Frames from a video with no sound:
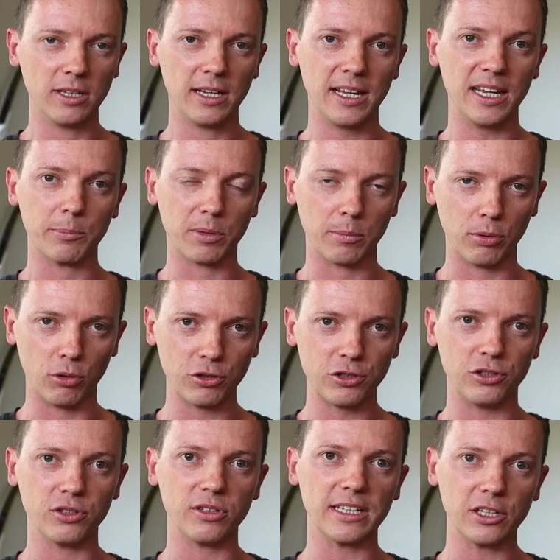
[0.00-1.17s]
in proportion,
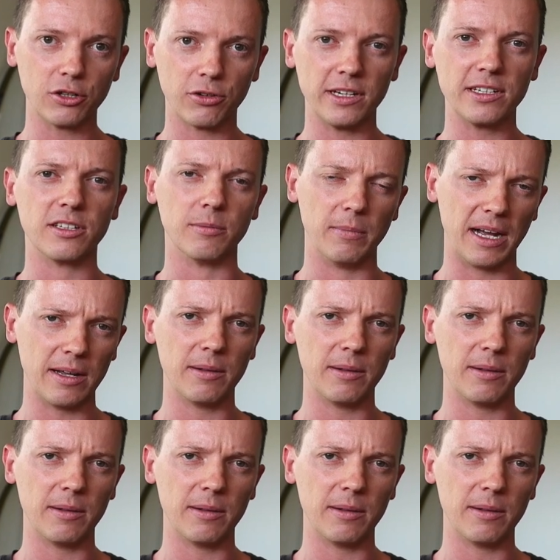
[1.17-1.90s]
you'll increase the ma